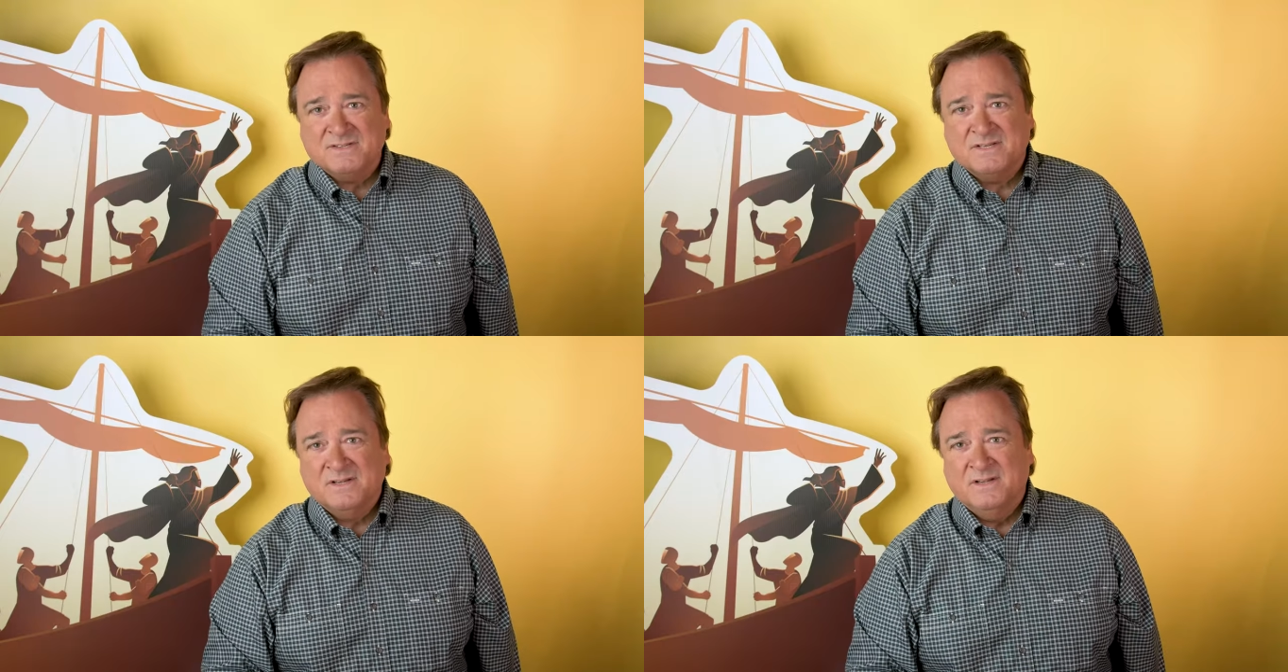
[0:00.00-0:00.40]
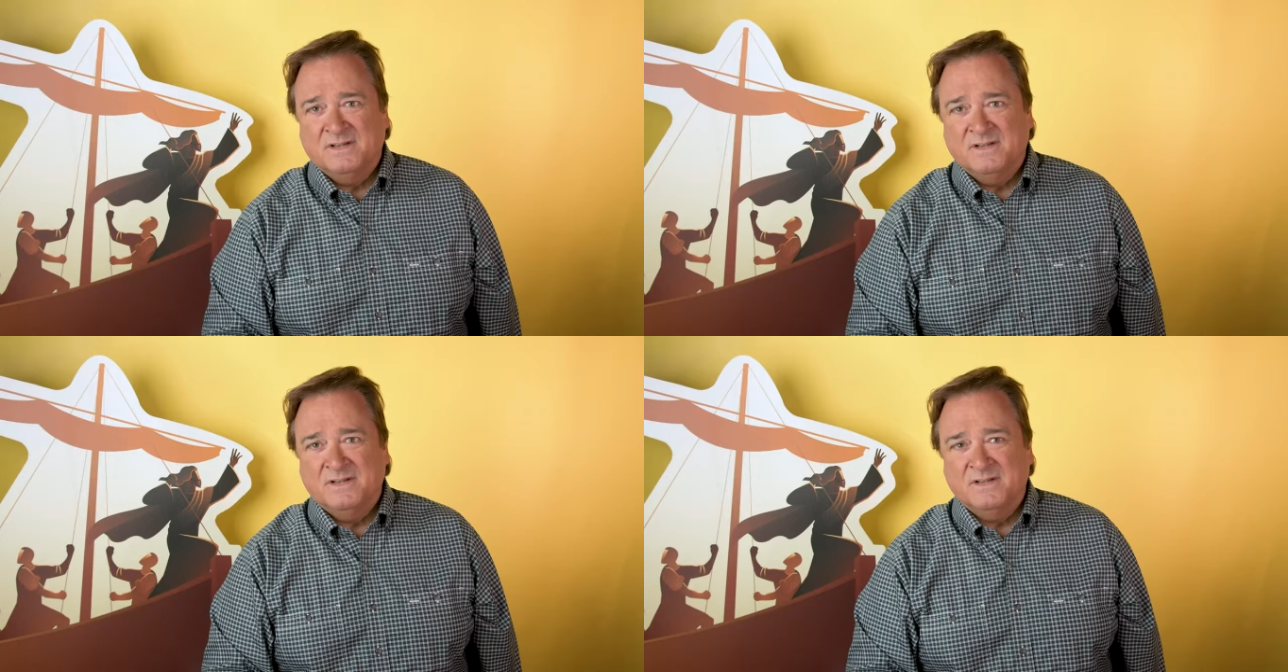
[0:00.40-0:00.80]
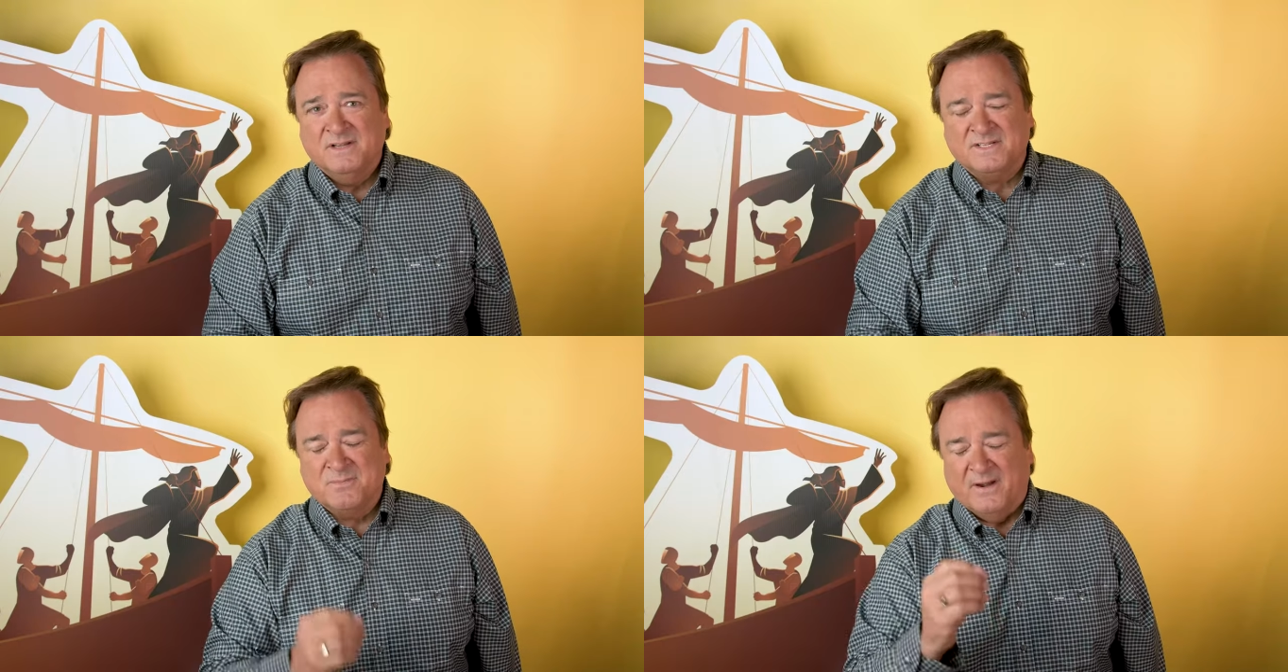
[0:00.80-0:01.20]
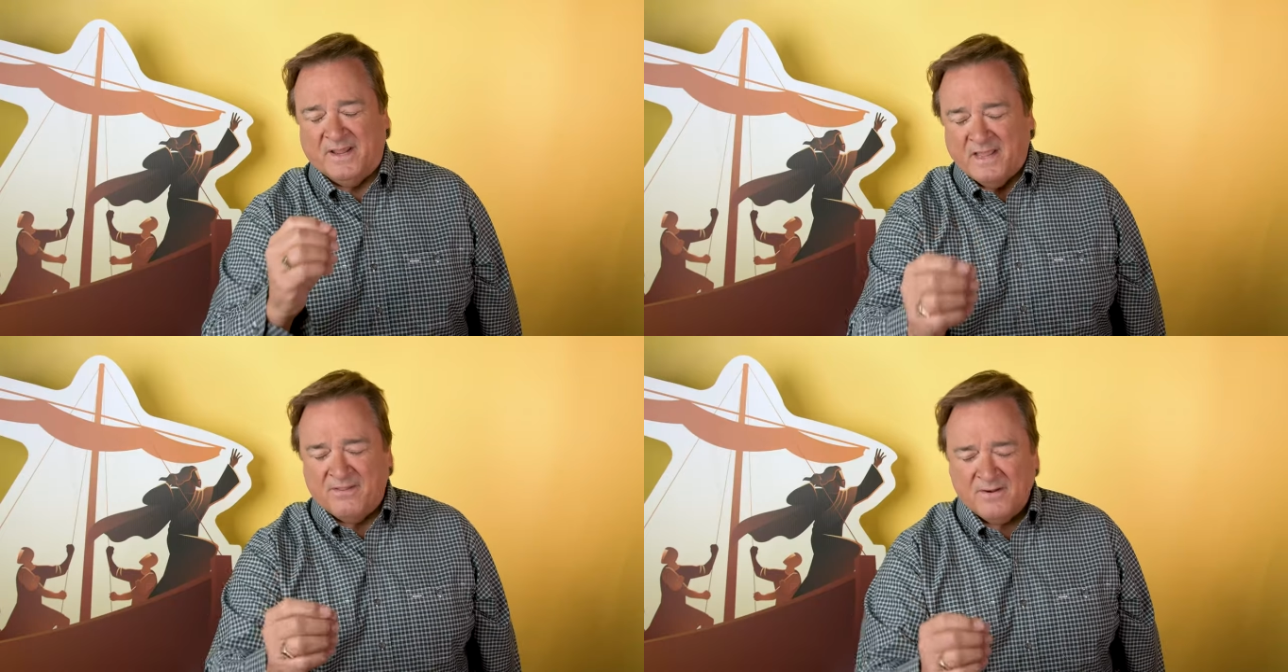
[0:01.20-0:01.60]
us. Let's pray
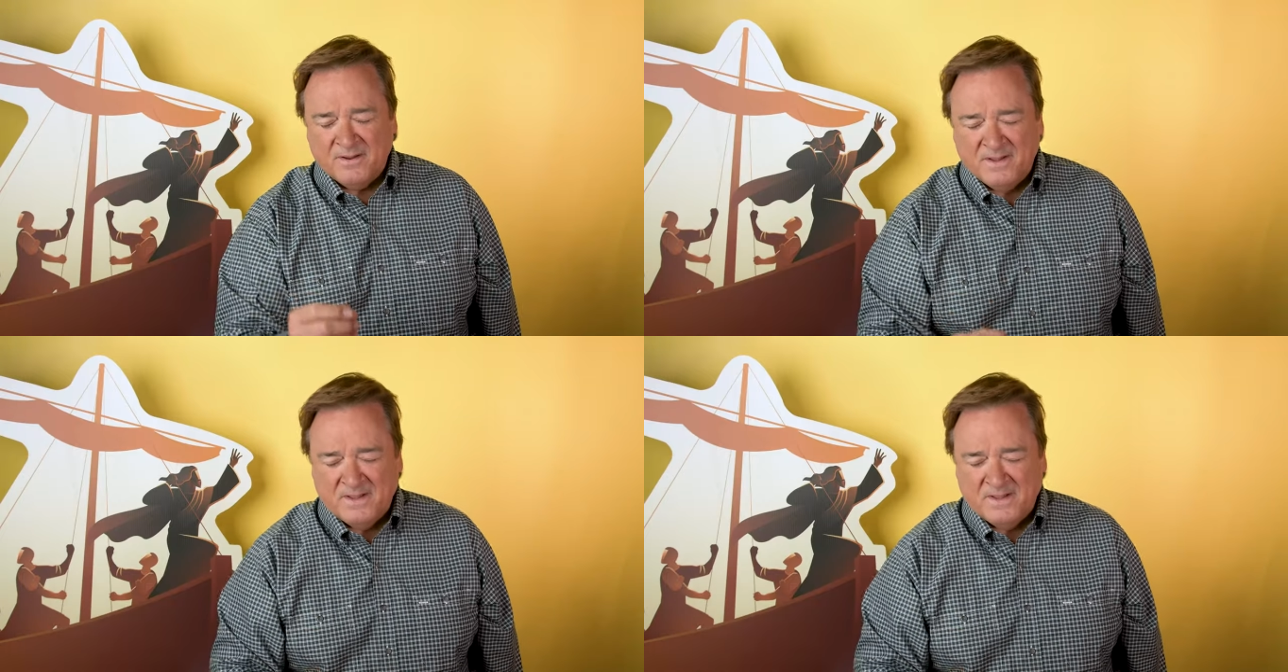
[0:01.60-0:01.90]
together.